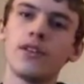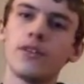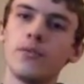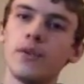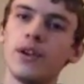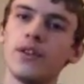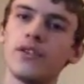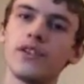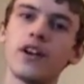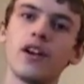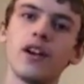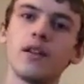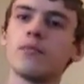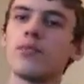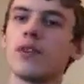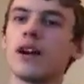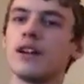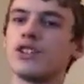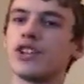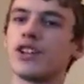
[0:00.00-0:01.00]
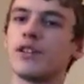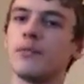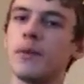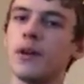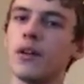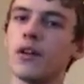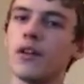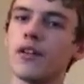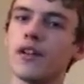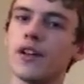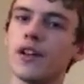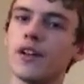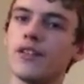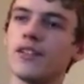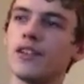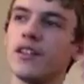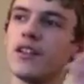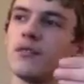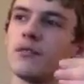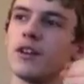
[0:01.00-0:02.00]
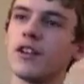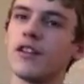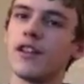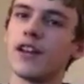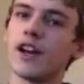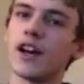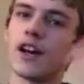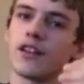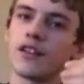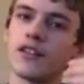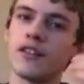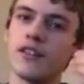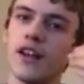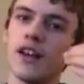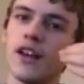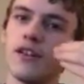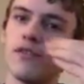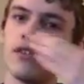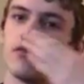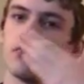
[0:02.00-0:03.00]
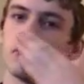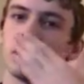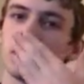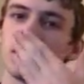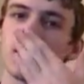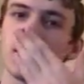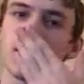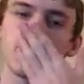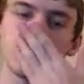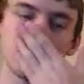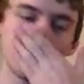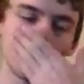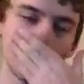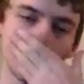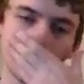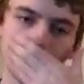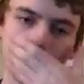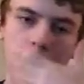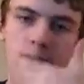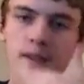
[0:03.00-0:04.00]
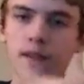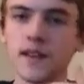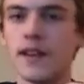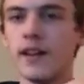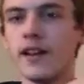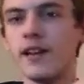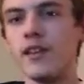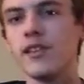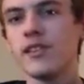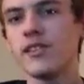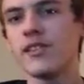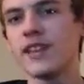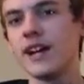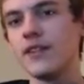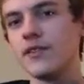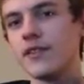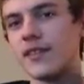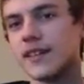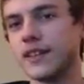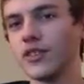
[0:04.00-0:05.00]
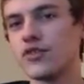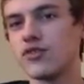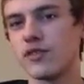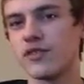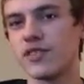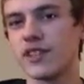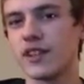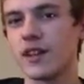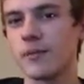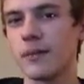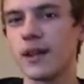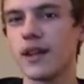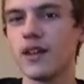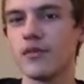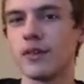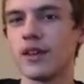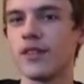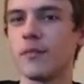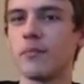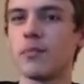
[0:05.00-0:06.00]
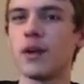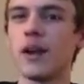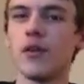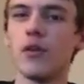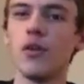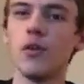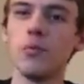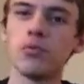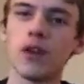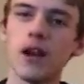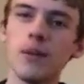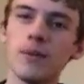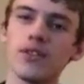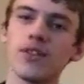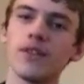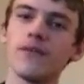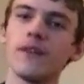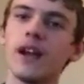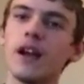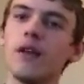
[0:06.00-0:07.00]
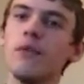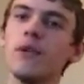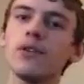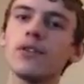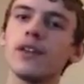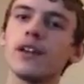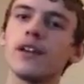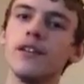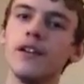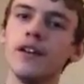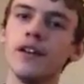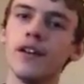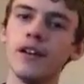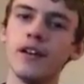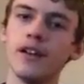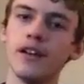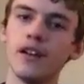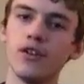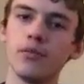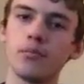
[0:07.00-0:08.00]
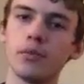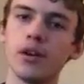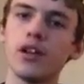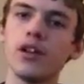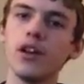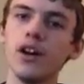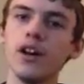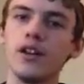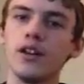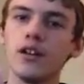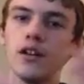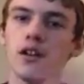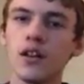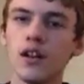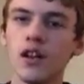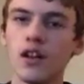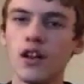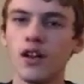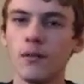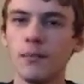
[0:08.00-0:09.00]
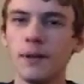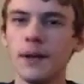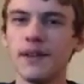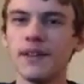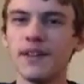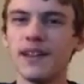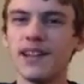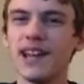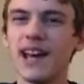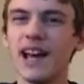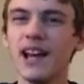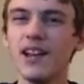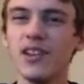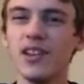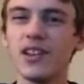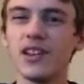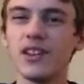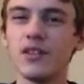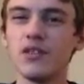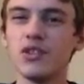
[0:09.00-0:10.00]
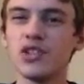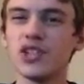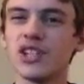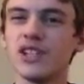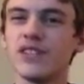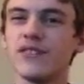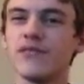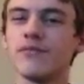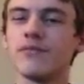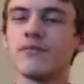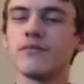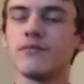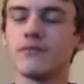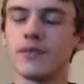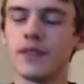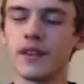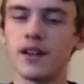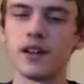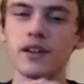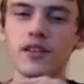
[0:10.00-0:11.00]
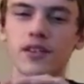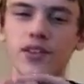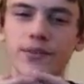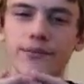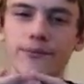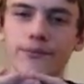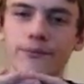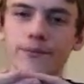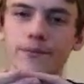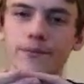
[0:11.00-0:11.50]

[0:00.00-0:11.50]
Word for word: restarting Project Purity, dealing with the Enclave and whatnot. It sounds interesting to begin with. The pre- whole premise of everything is pretty good. But the execution, it's